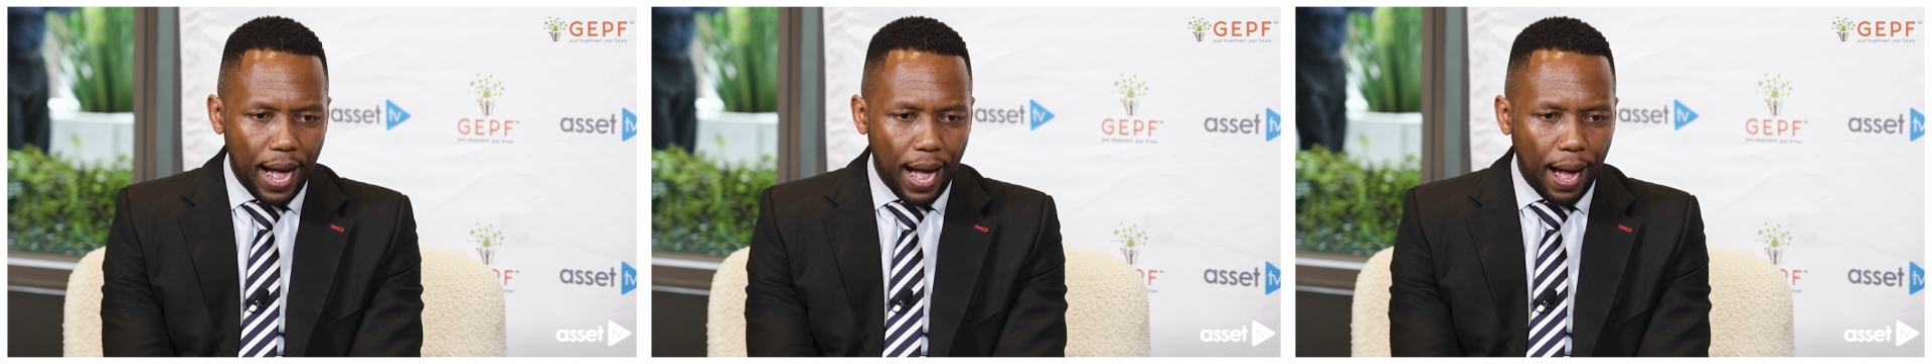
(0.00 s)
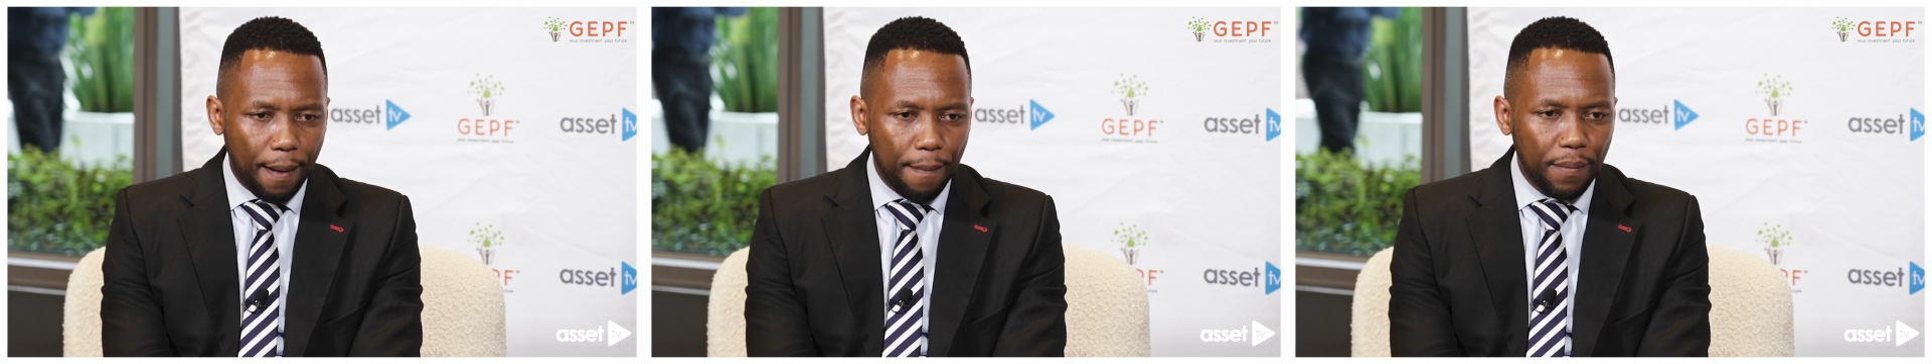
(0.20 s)

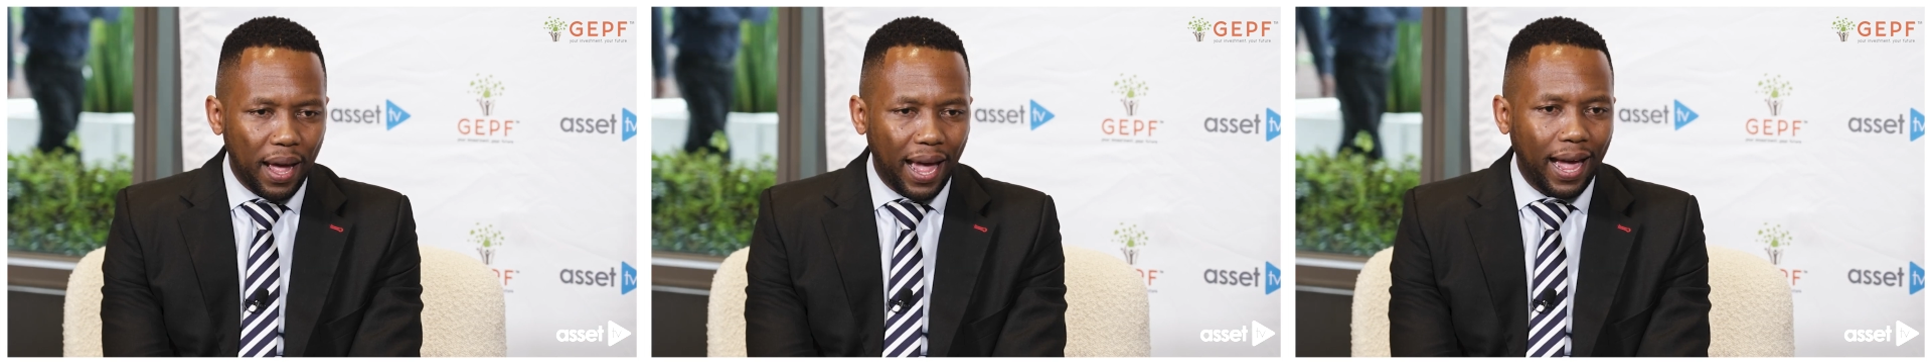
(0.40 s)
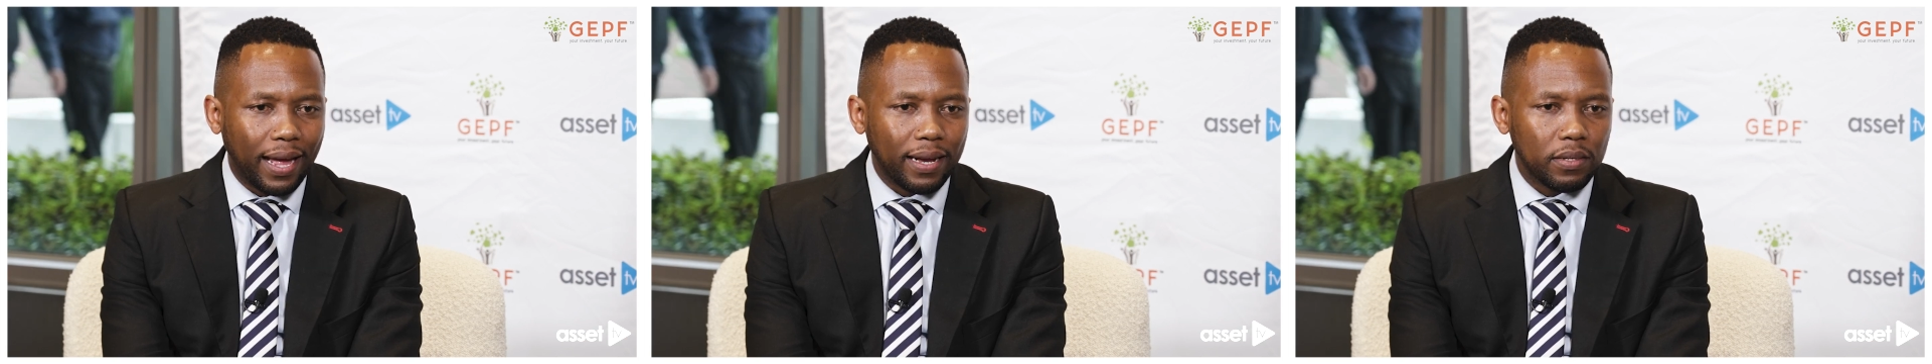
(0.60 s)

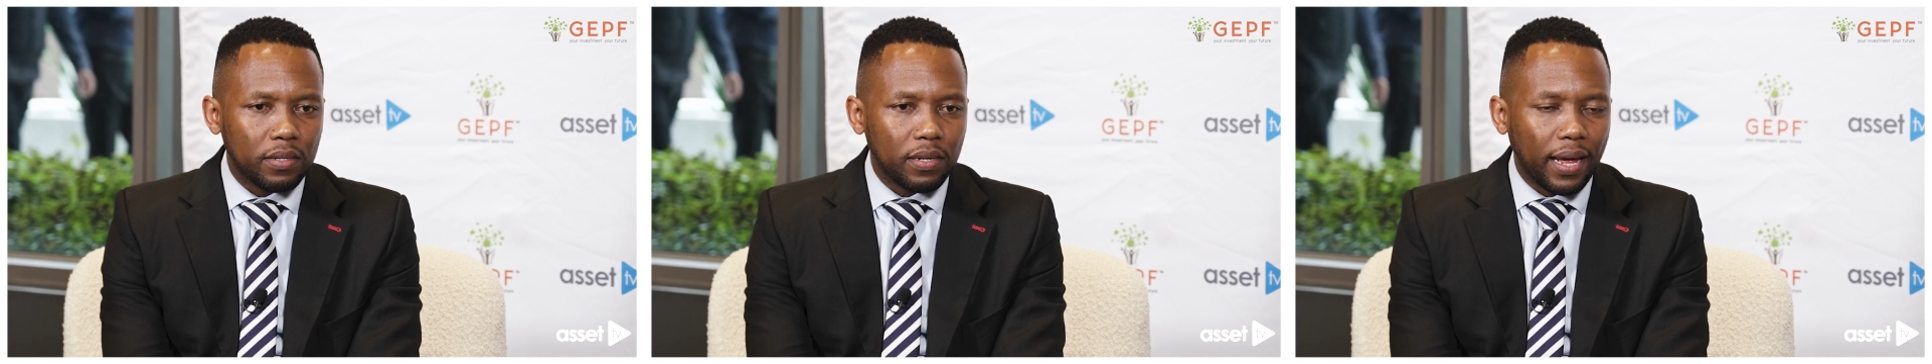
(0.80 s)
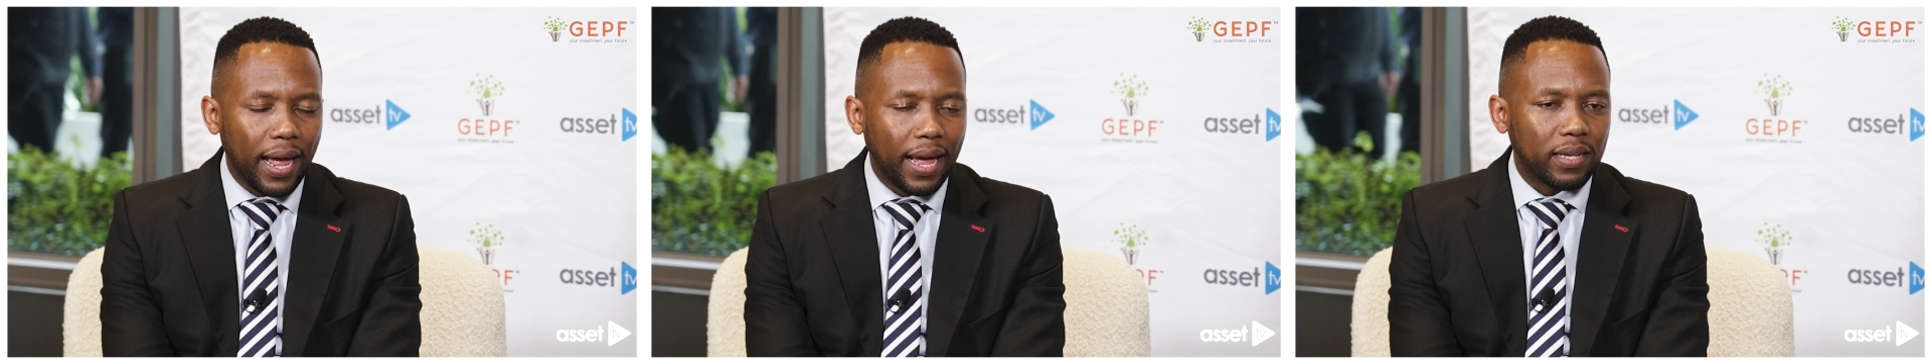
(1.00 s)

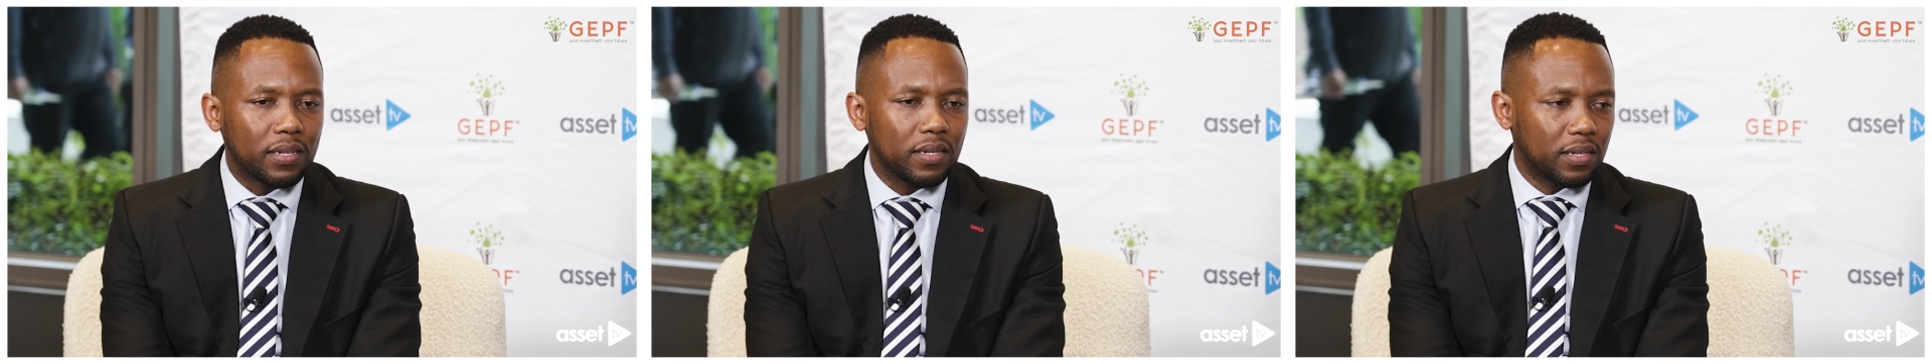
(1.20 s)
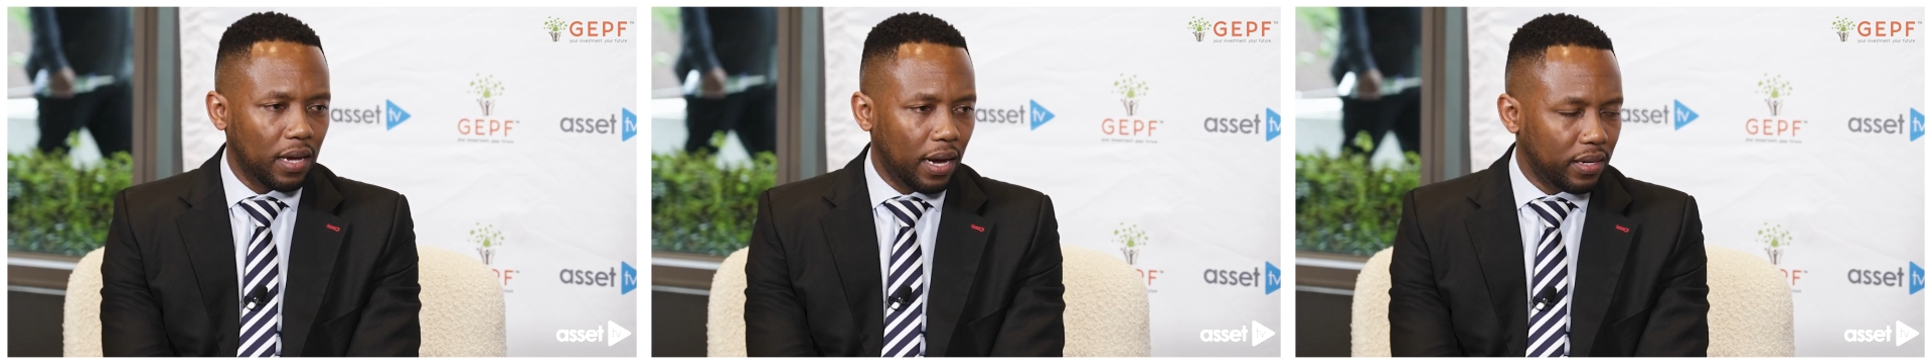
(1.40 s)
and
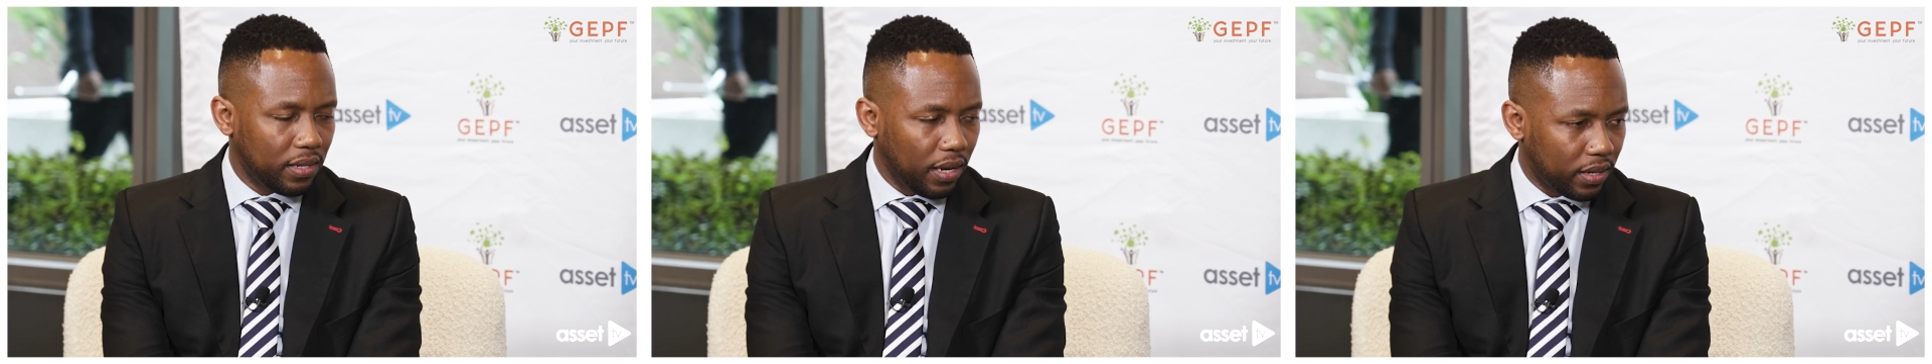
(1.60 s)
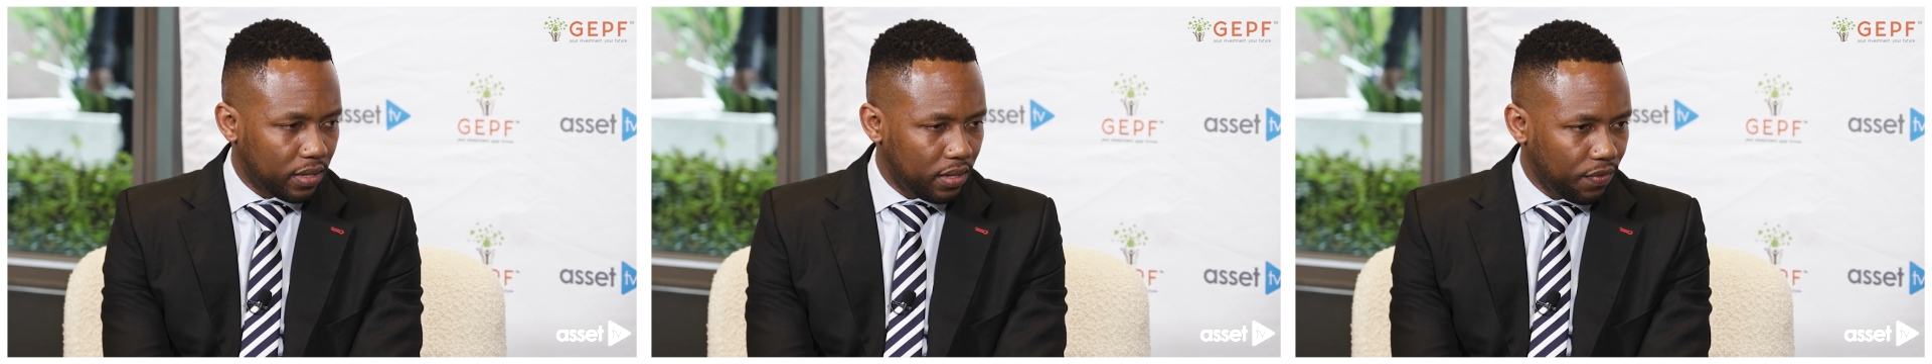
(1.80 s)

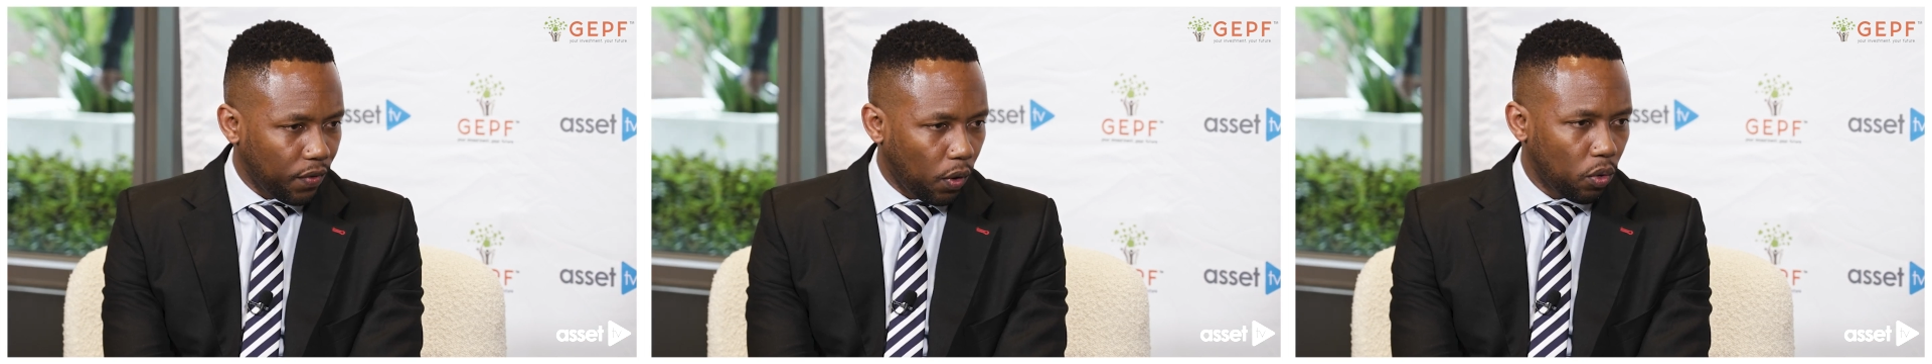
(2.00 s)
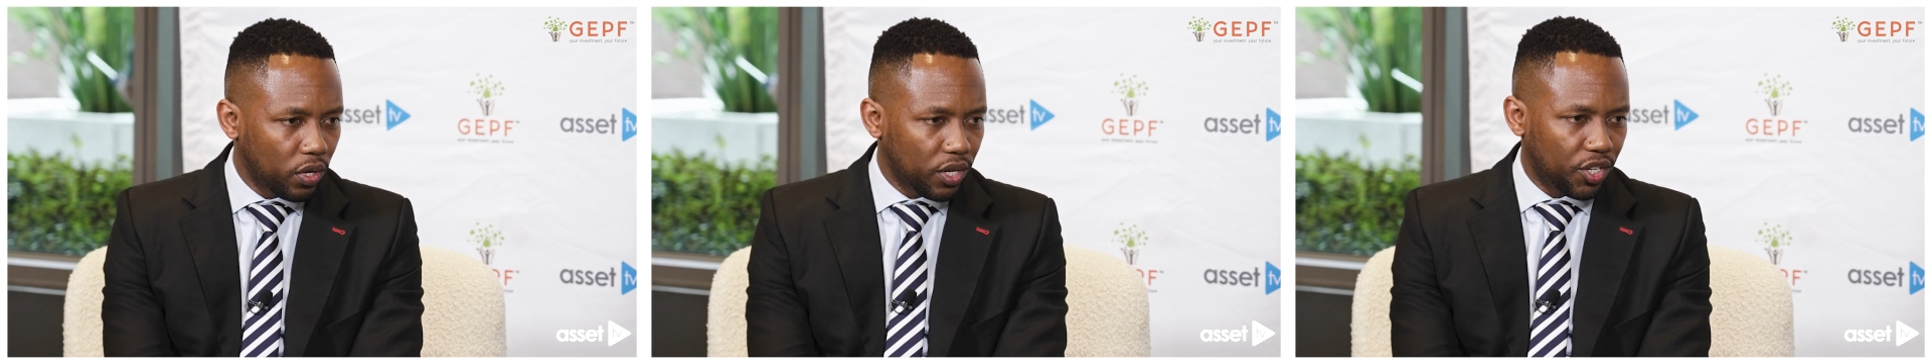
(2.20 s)
exercise active
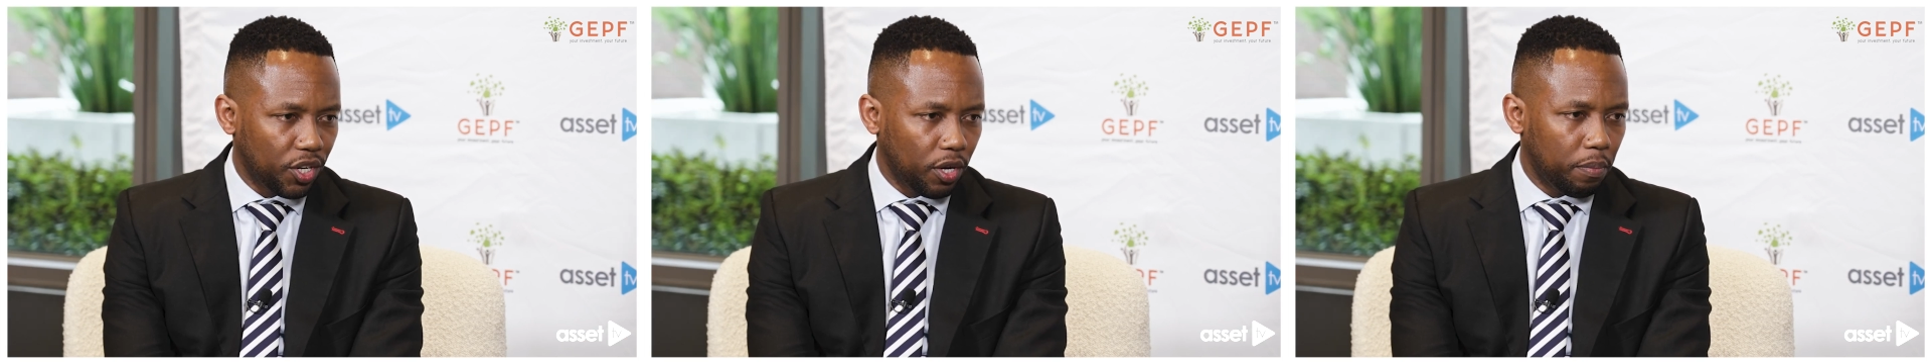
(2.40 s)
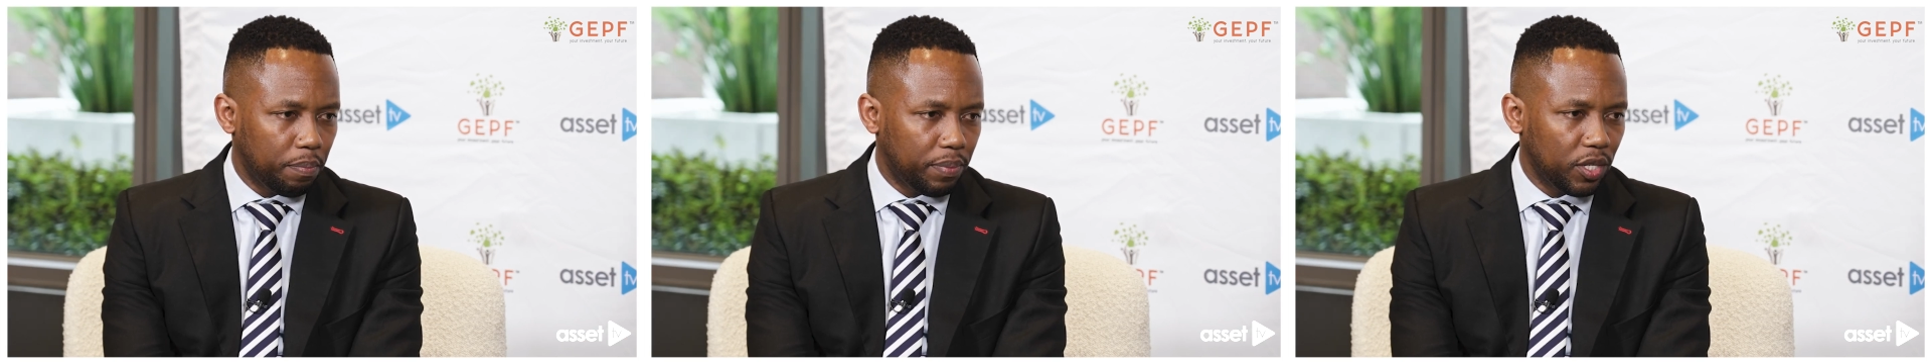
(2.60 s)

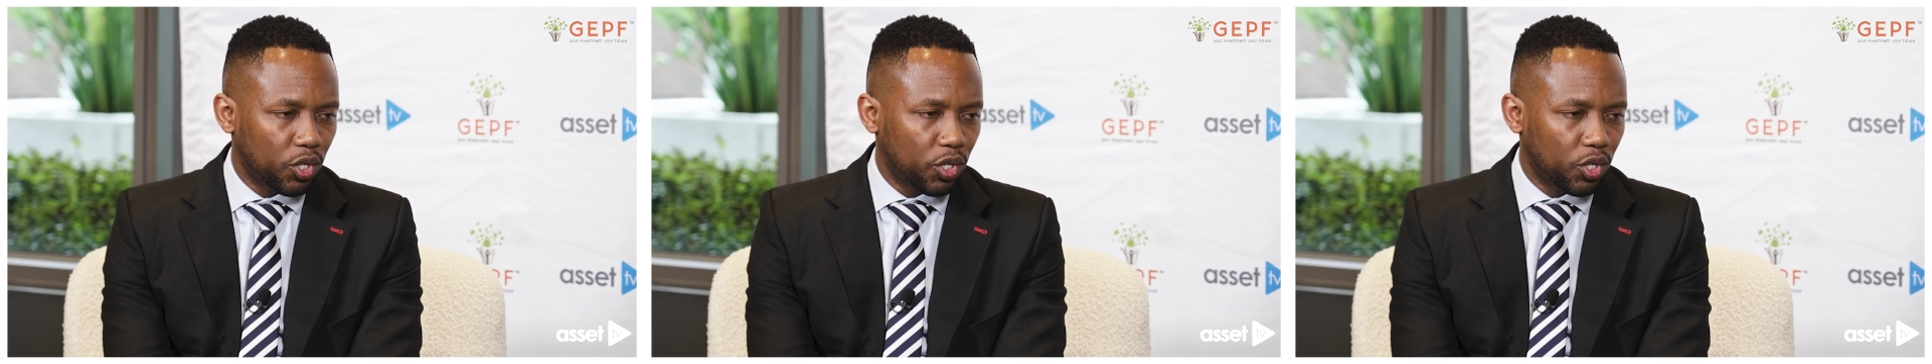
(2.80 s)
ownership,